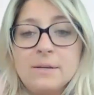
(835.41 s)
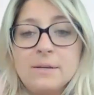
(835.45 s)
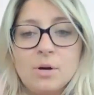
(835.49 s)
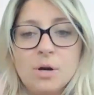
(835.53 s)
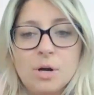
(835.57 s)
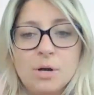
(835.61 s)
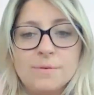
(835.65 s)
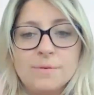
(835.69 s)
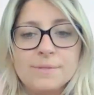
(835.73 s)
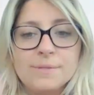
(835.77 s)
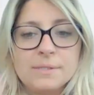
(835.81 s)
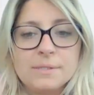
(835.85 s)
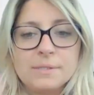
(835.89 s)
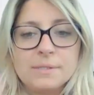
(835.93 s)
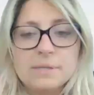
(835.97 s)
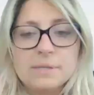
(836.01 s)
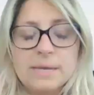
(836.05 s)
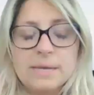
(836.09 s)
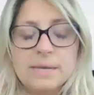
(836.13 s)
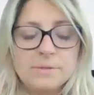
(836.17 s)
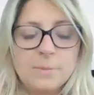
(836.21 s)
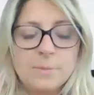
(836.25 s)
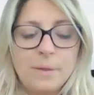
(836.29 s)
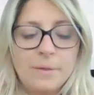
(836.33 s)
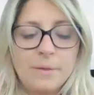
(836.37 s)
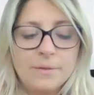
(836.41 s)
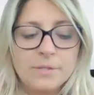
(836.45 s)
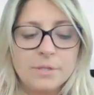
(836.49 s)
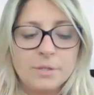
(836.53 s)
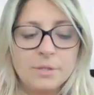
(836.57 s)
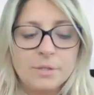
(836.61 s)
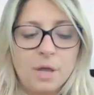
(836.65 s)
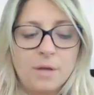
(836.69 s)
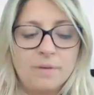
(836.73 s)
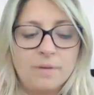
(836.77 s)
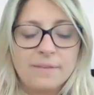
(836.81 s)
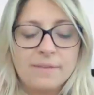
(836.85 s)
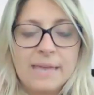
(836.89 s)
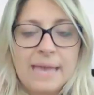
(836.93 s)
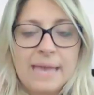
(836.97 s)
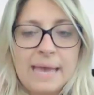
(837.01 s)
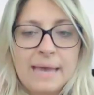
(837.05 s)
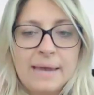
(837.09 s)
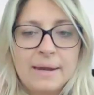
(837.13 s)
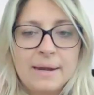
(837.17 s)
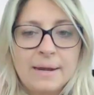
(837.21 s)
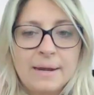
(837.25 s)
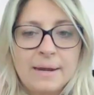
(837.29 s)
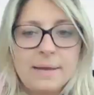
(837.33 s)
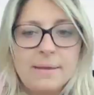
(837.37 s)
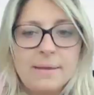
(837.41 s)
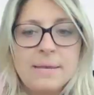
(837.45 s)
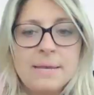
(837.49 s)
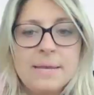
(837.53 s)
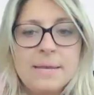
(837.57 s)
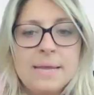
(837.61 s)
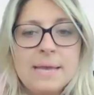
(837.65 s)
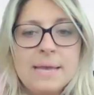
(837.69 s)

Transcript: across as well as a lot of Canada,